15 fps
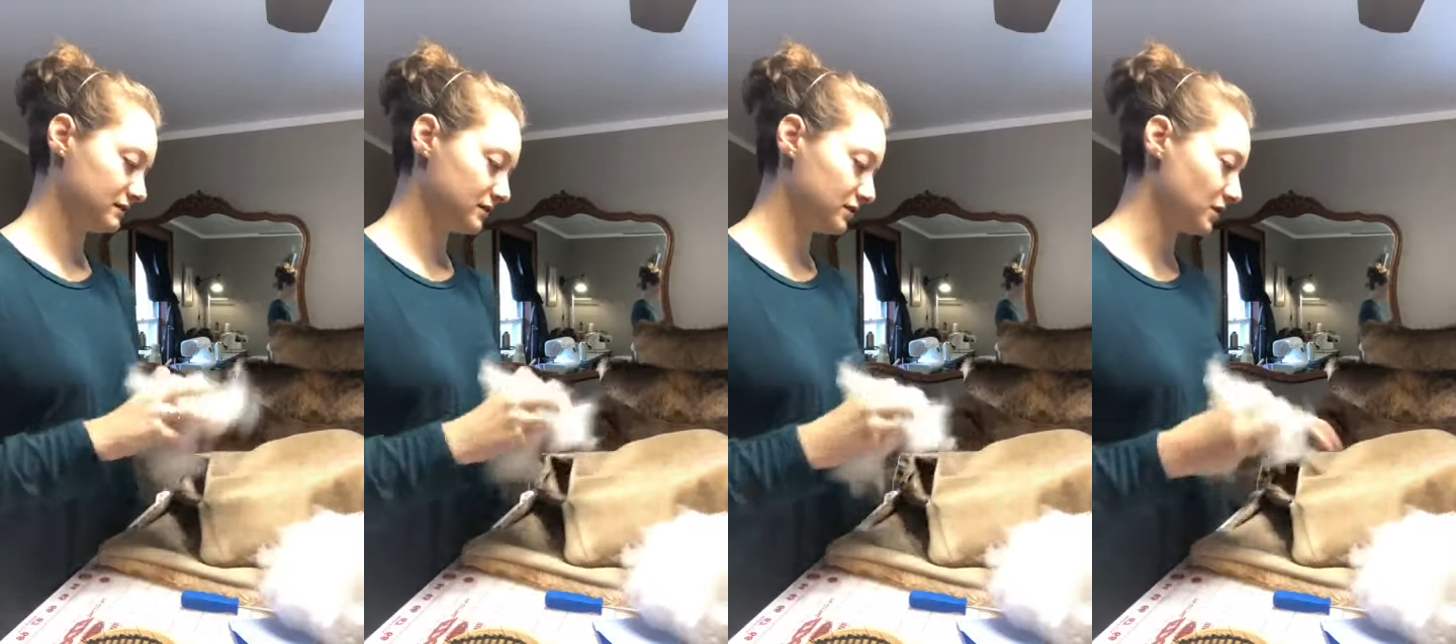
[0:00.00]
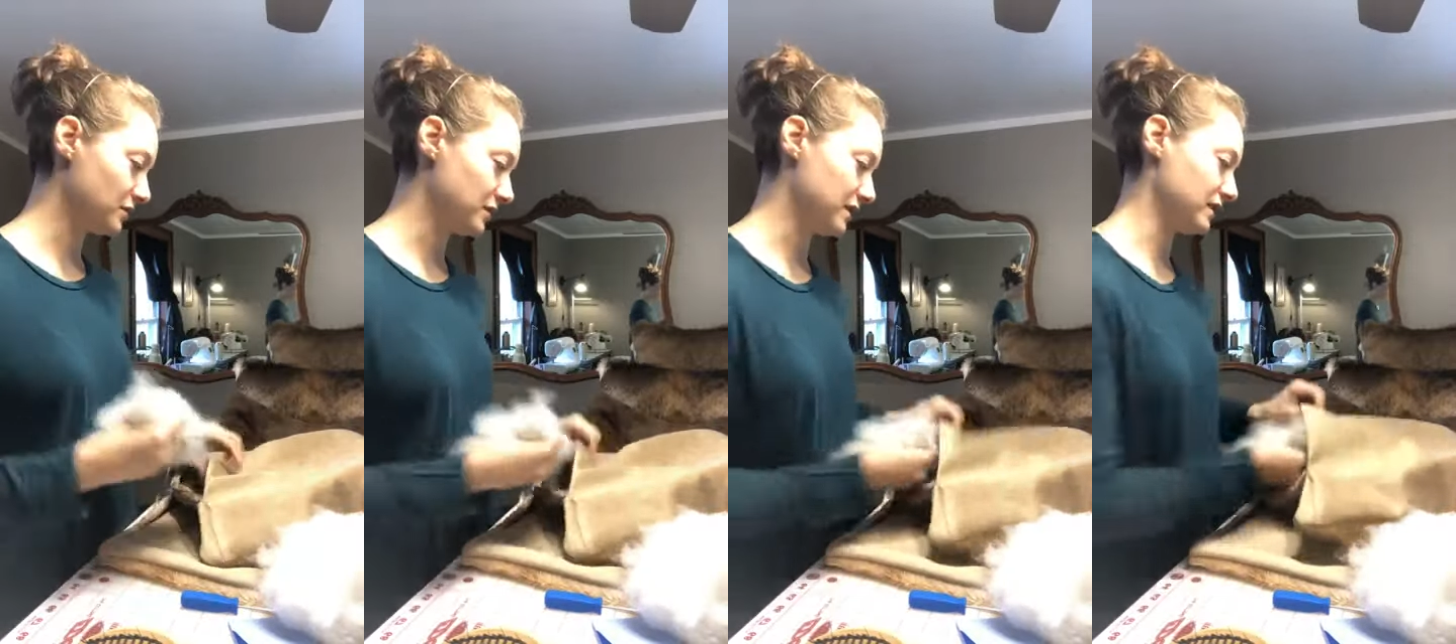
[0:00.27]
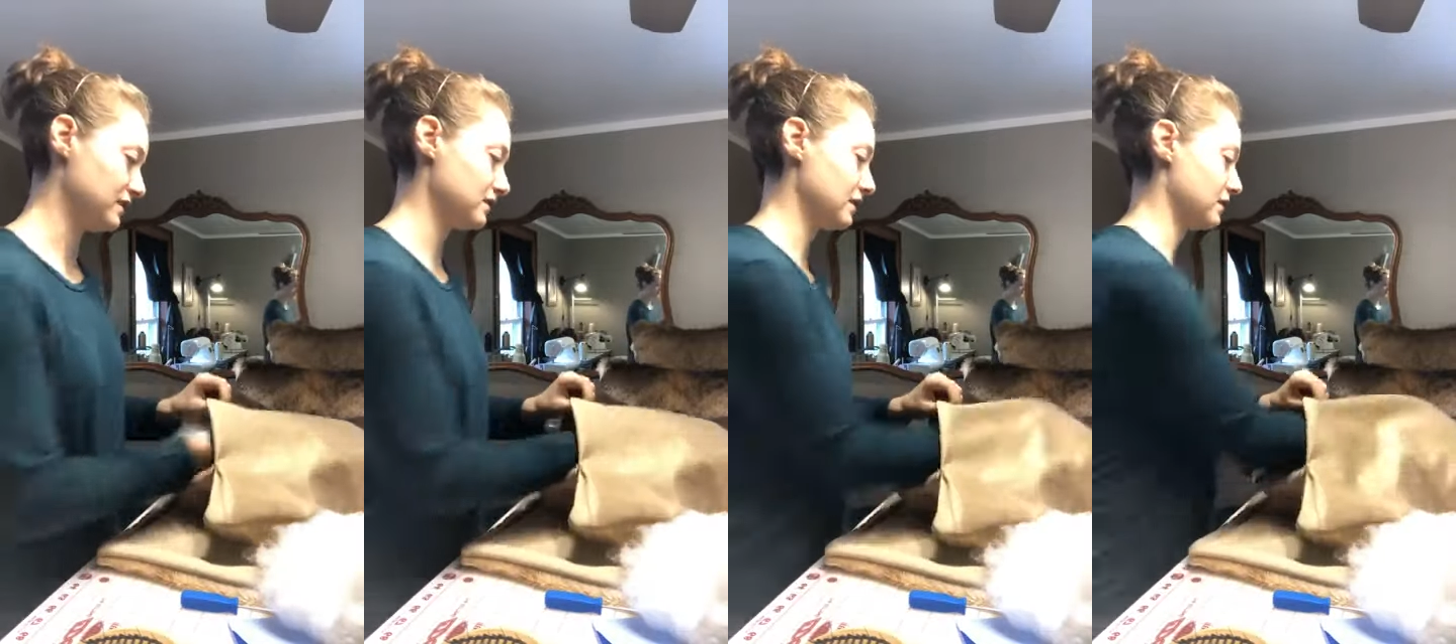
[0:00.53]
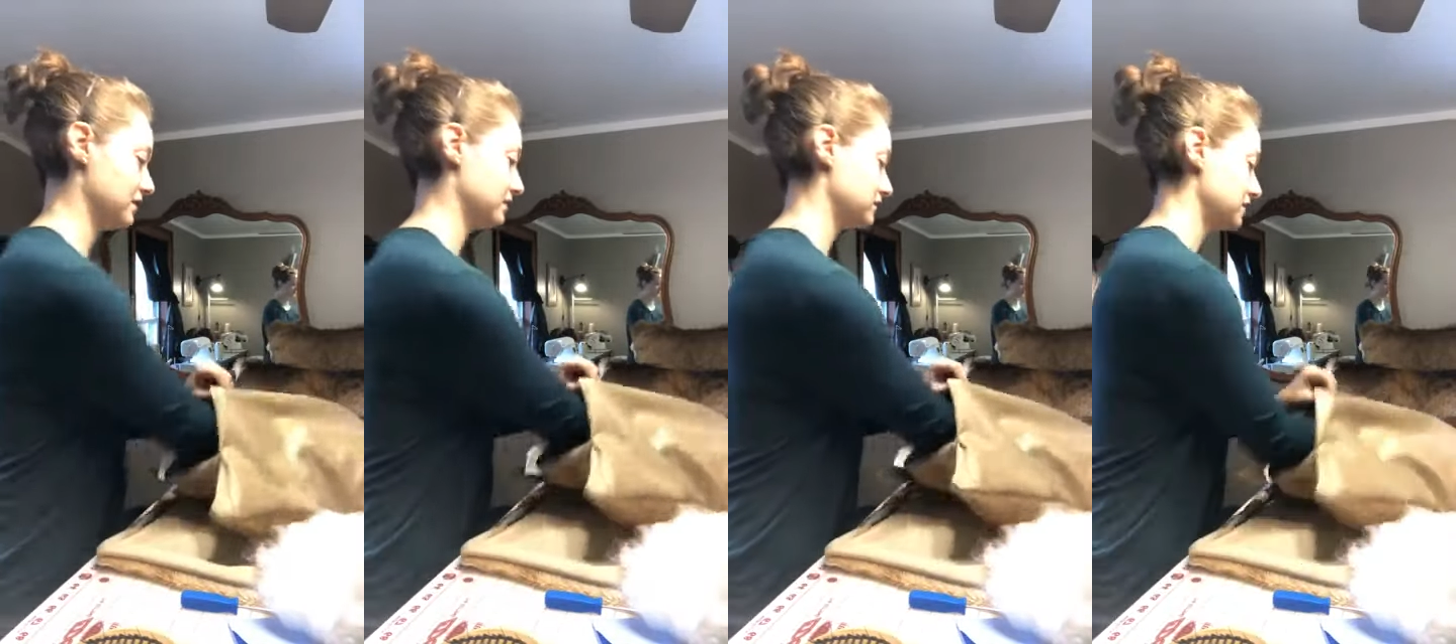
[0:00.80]
sewing,
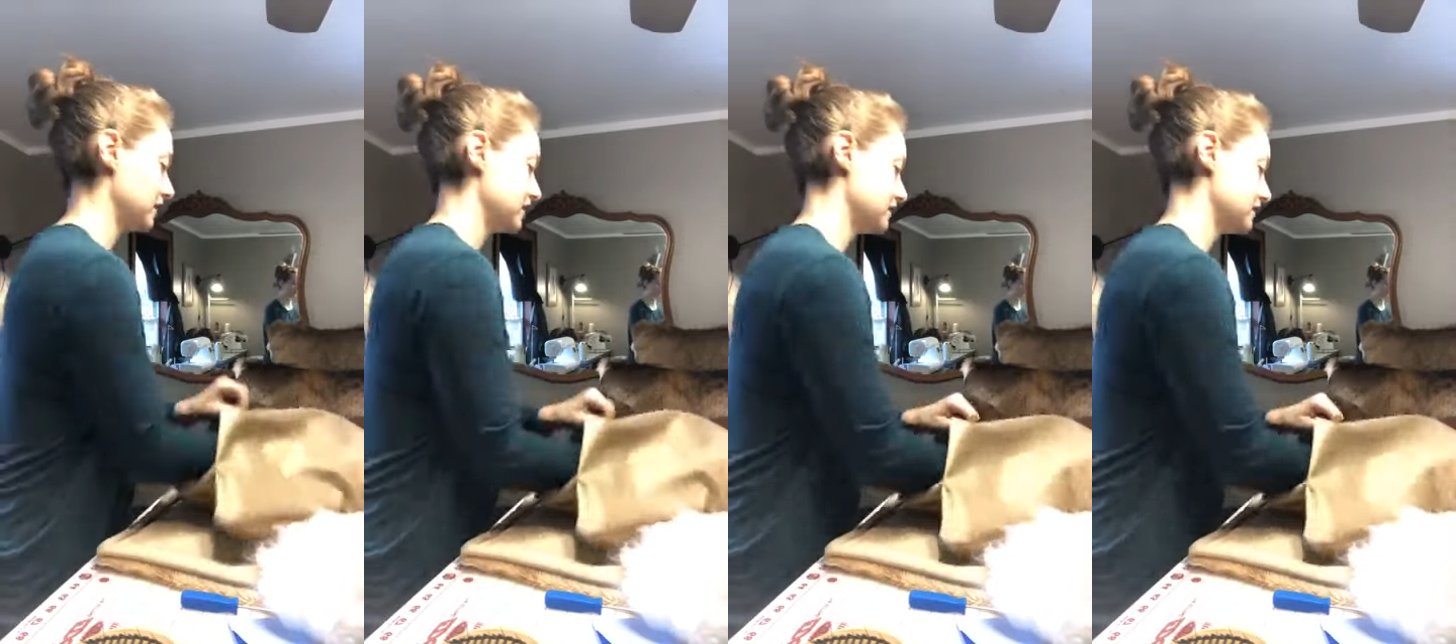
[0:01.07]
or how I learned